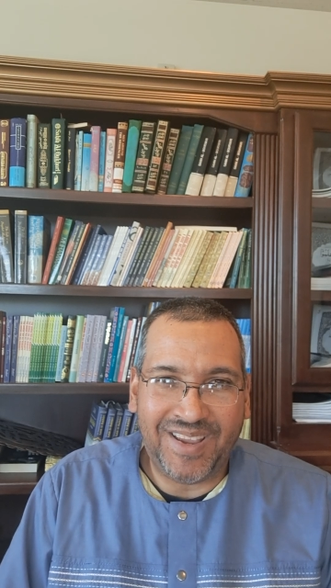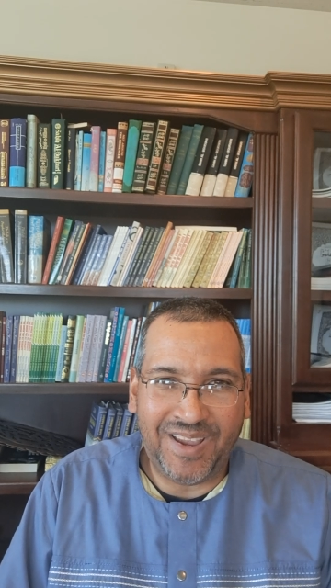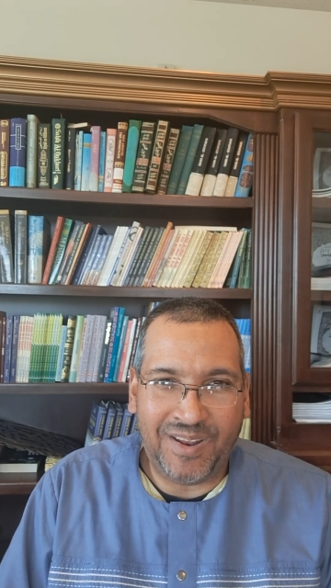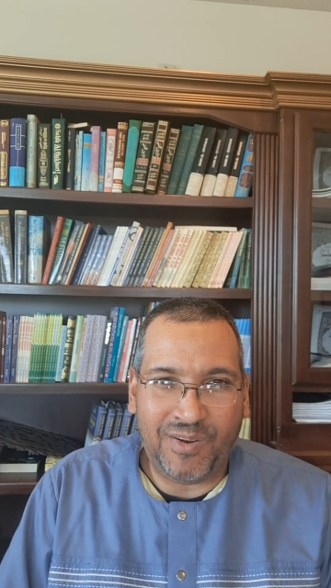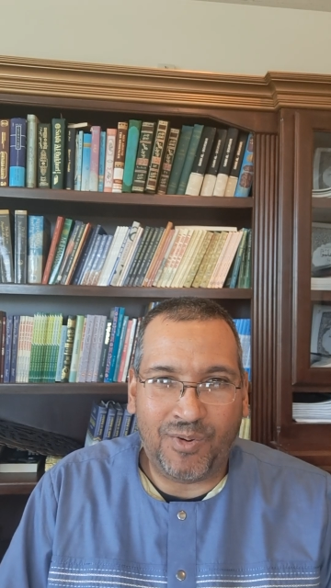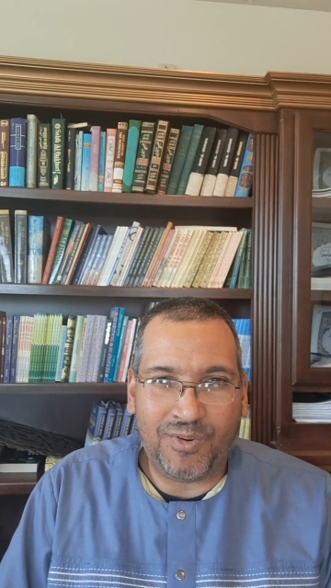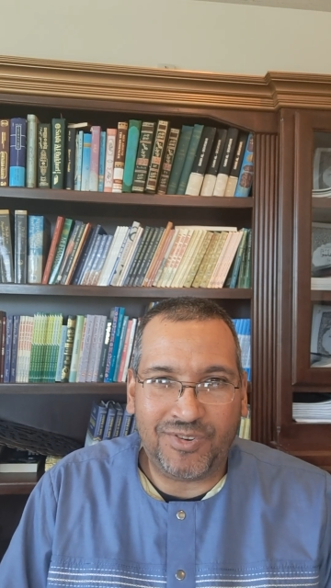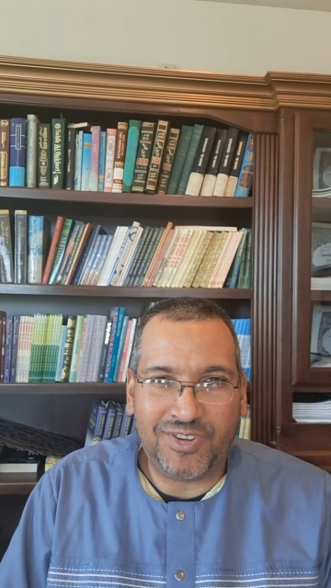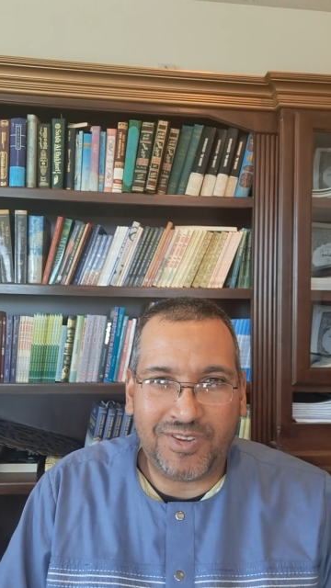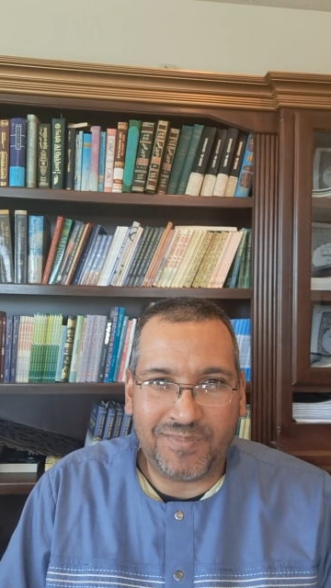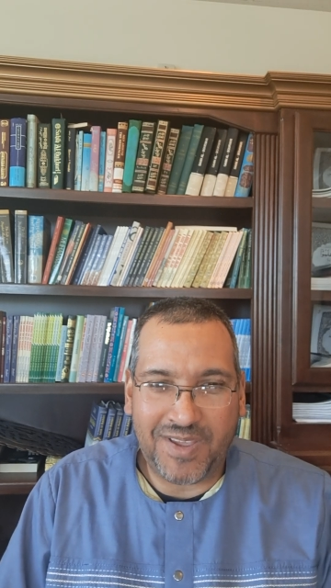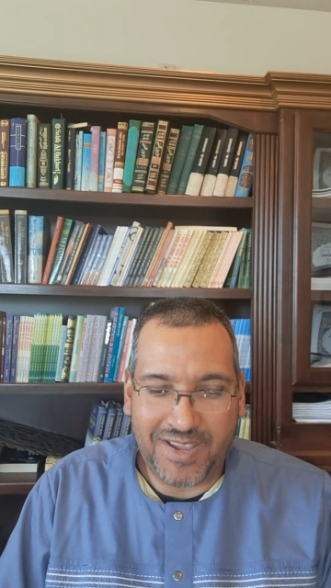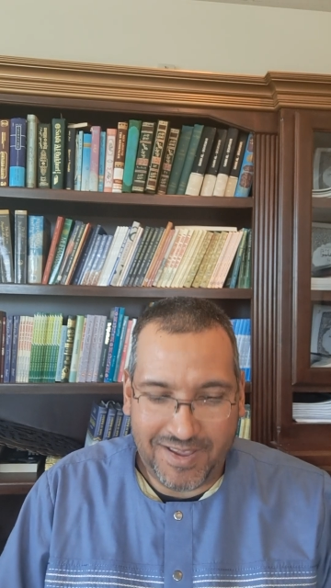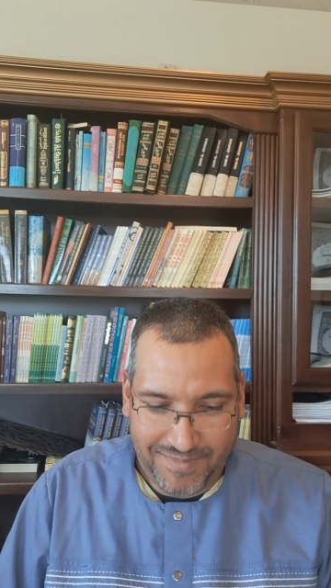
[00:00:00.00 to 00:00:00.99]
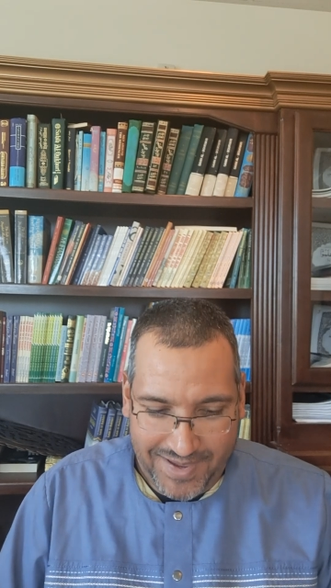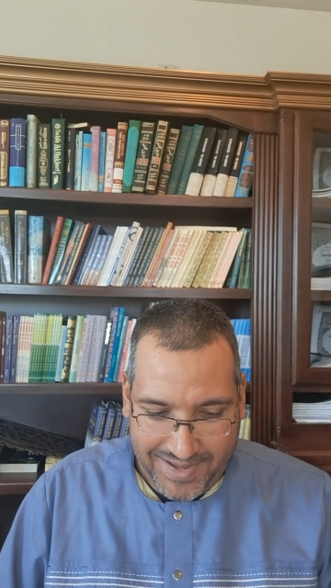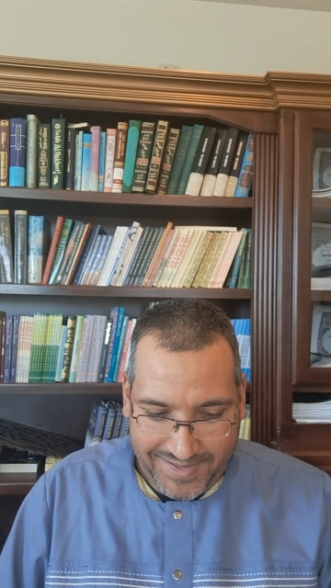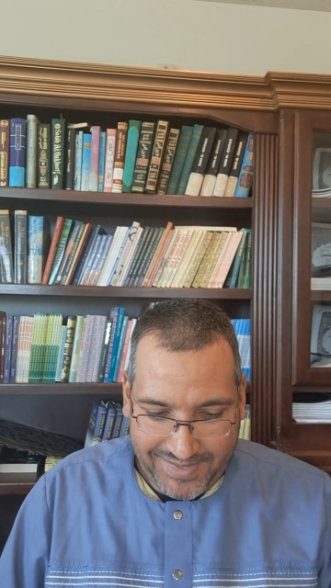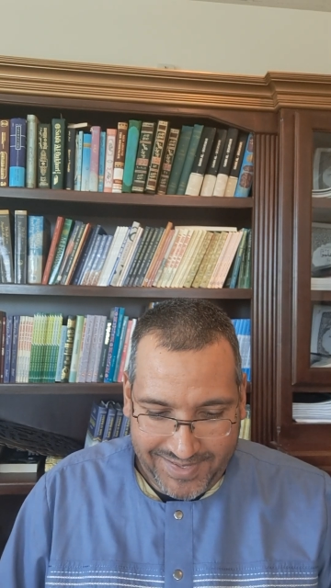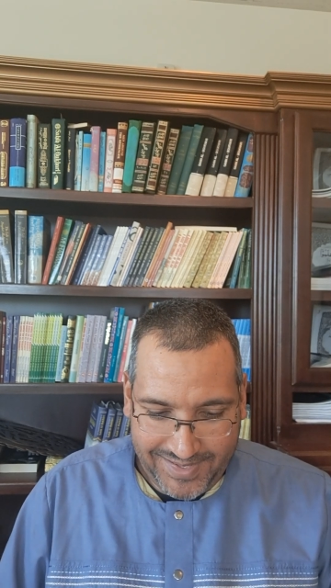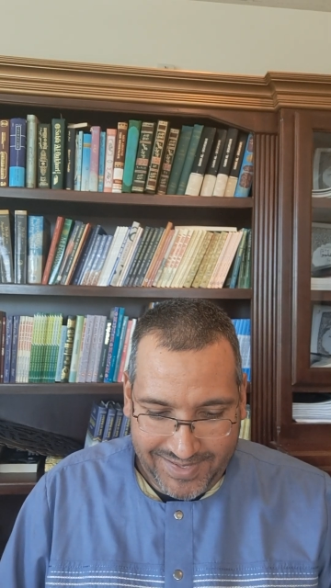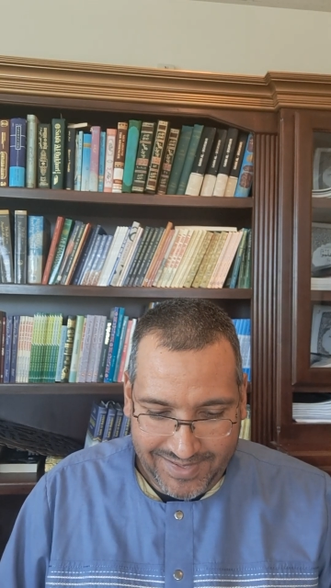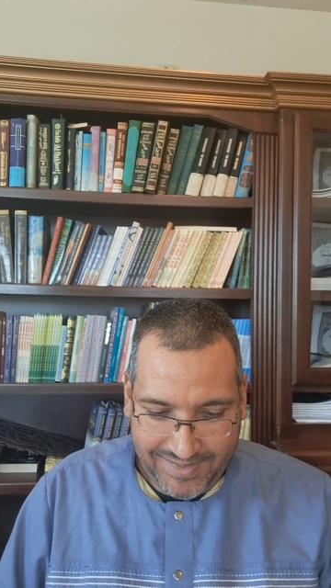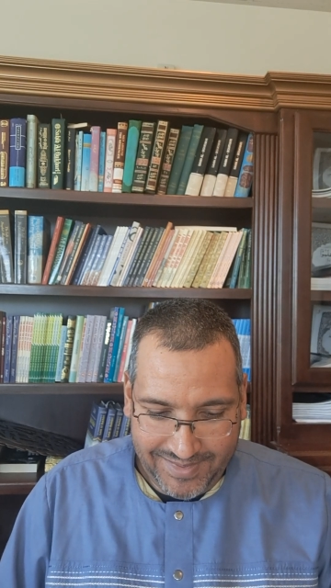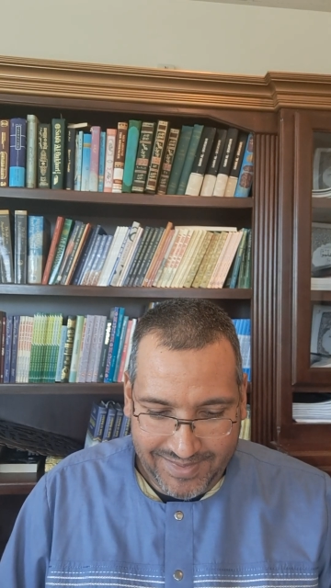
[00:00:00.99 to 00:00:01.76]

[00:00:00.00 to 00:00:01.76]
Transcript: in order to make amends.